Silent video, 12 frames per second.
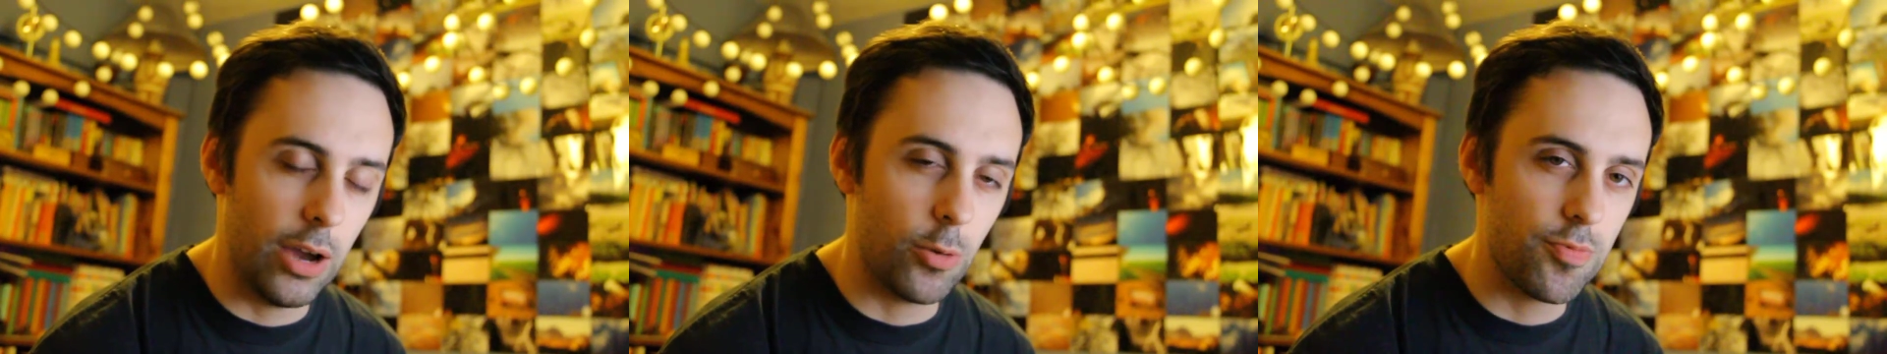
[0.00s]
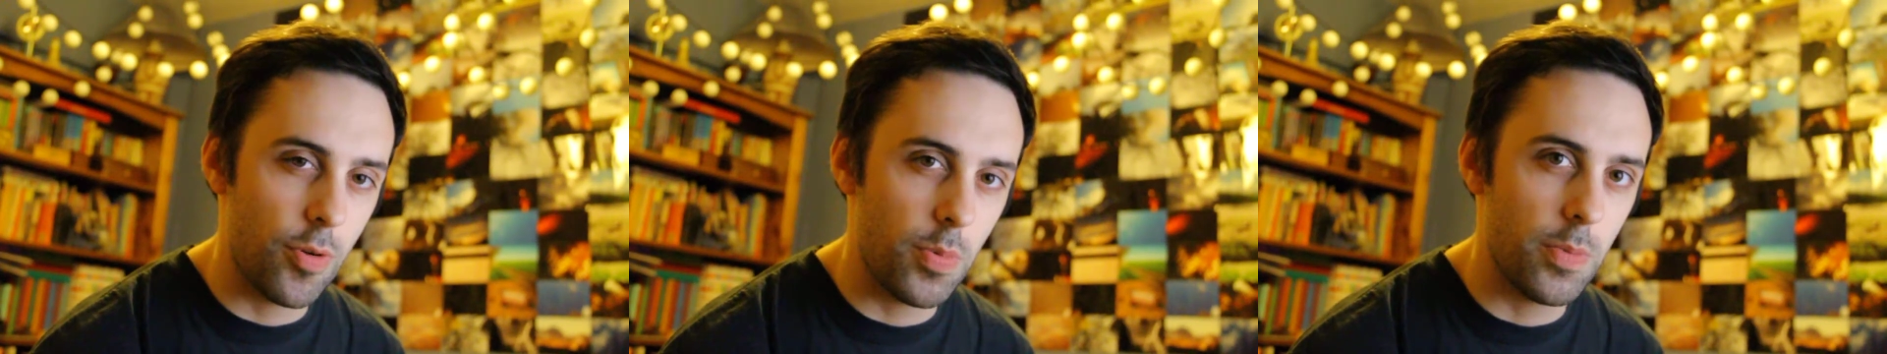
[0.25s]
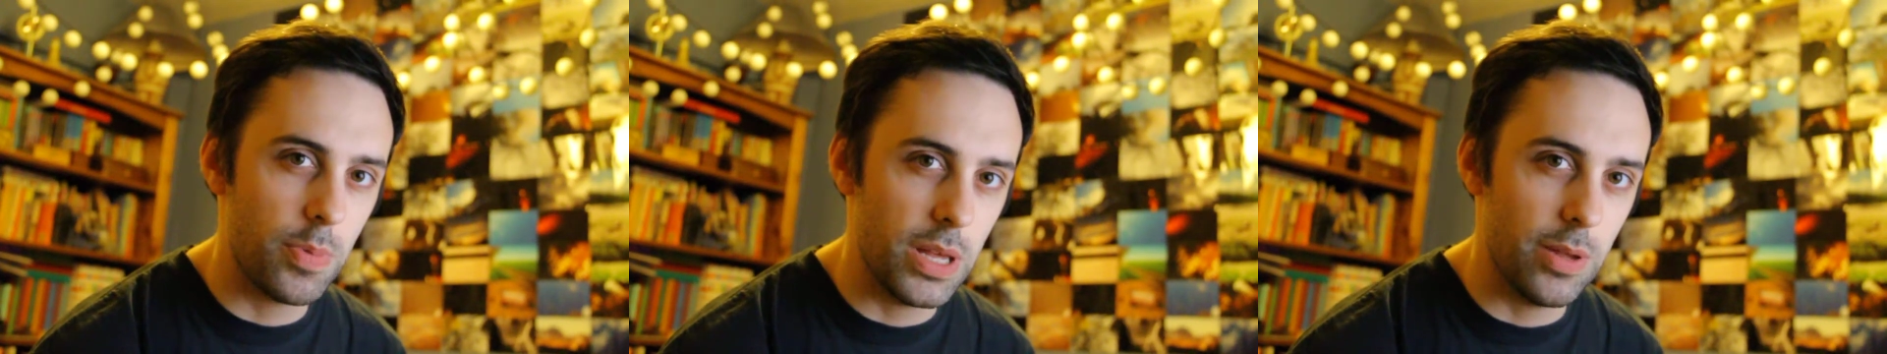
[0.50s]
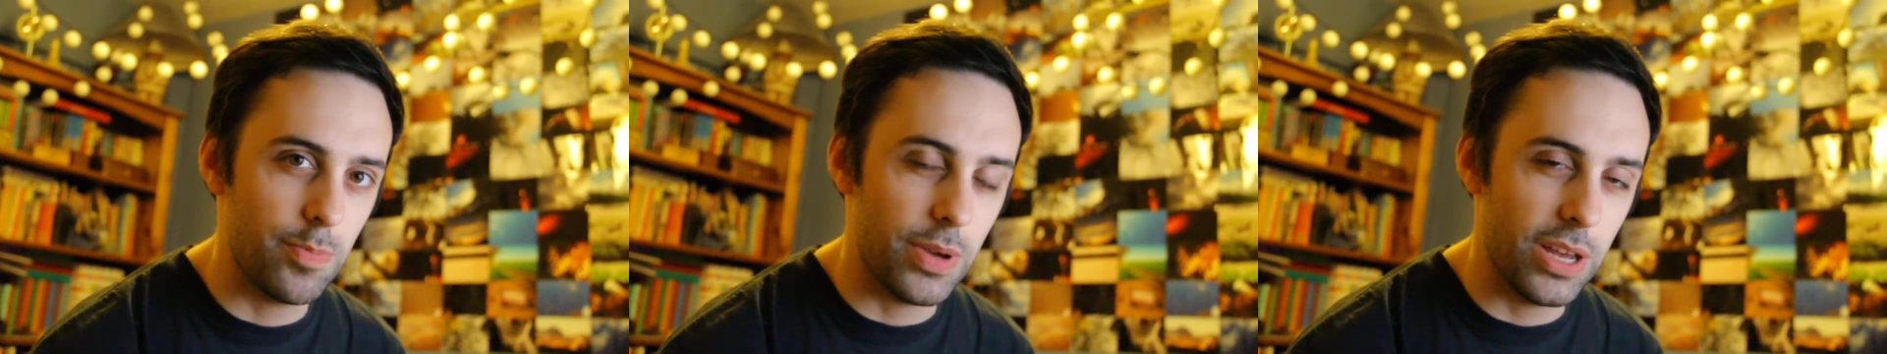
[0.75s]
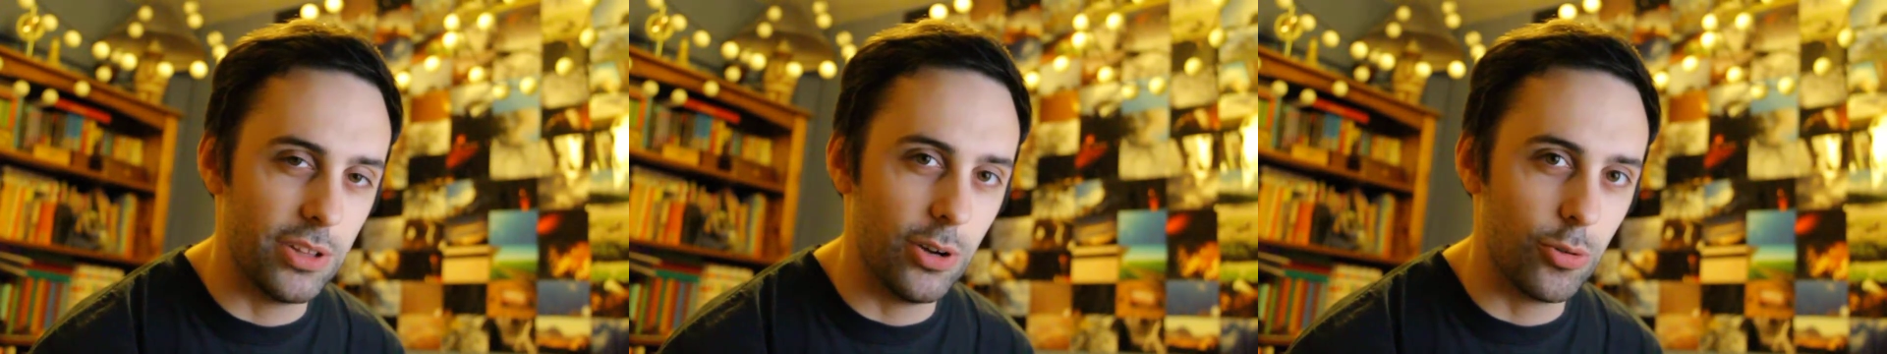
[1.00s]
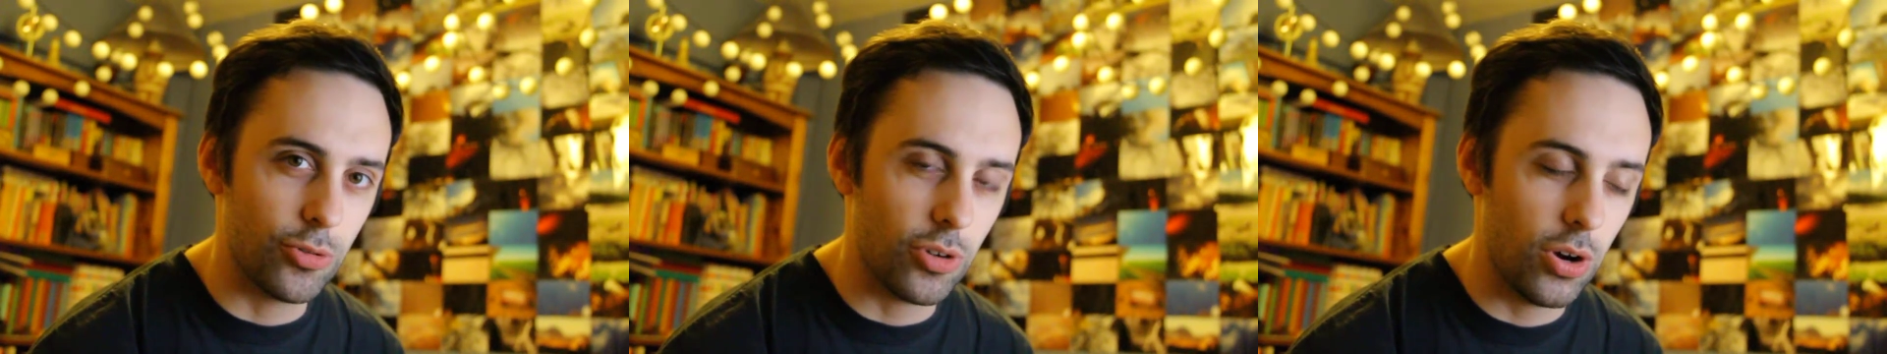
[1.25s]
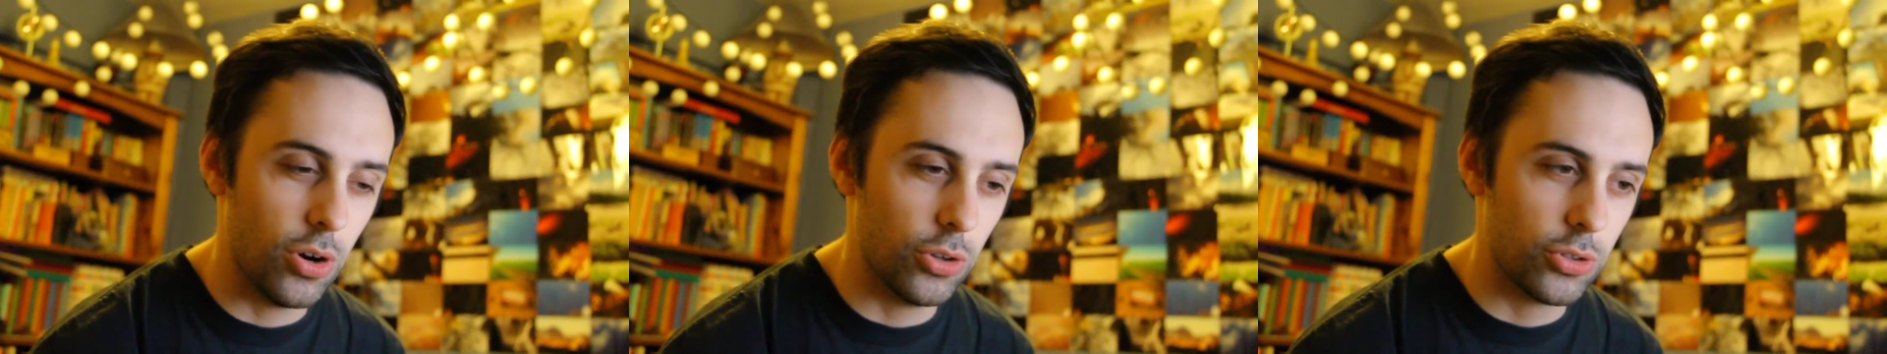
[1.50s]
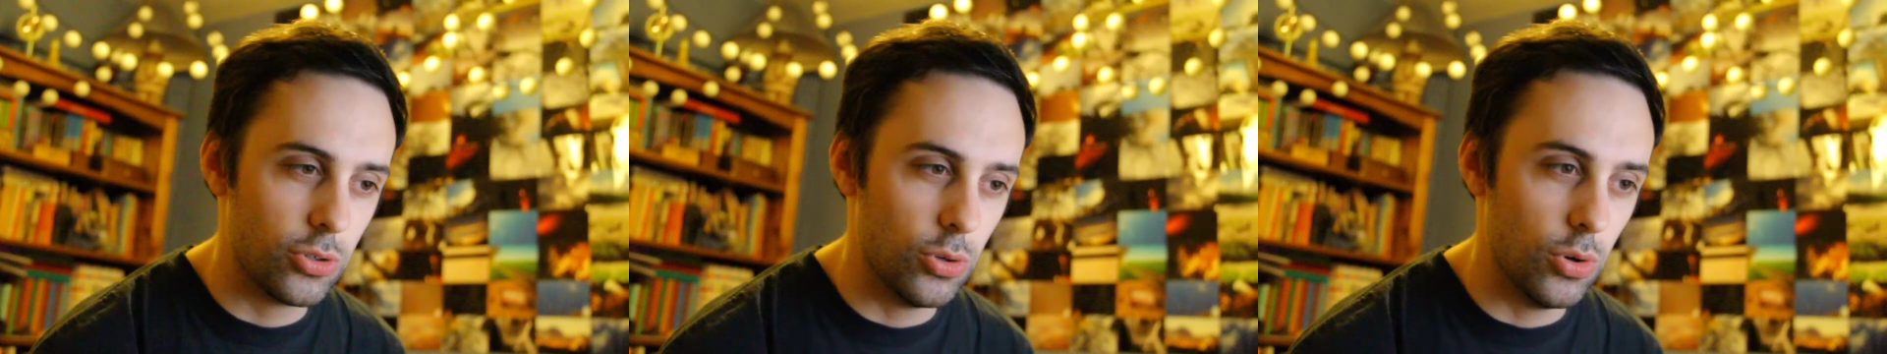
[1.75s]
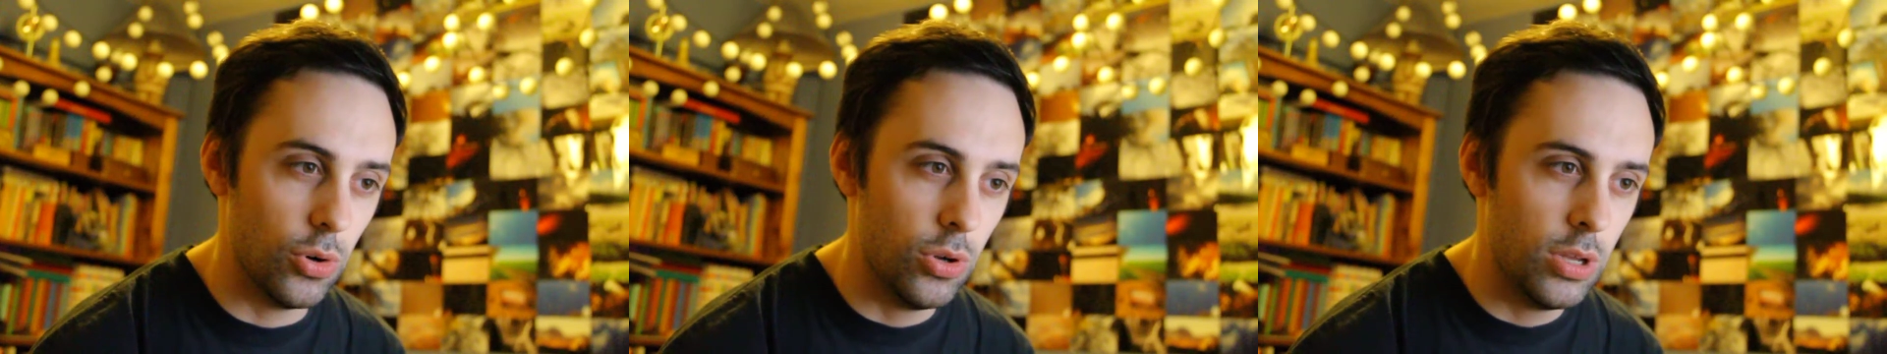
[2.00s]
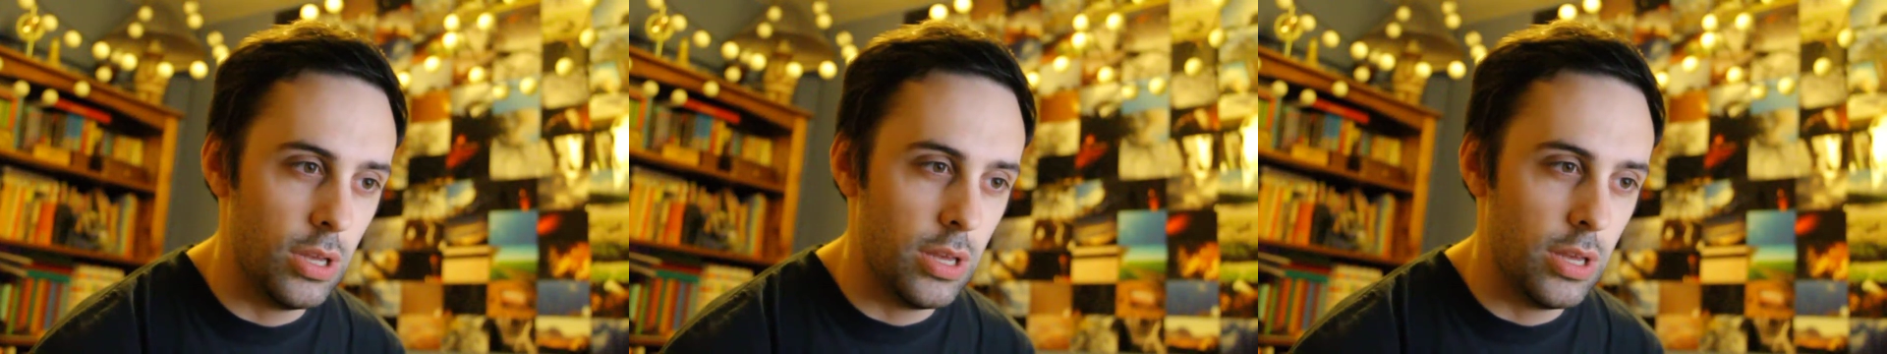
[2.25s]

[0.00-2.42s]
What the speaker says: It'll probably be an ultra hardcore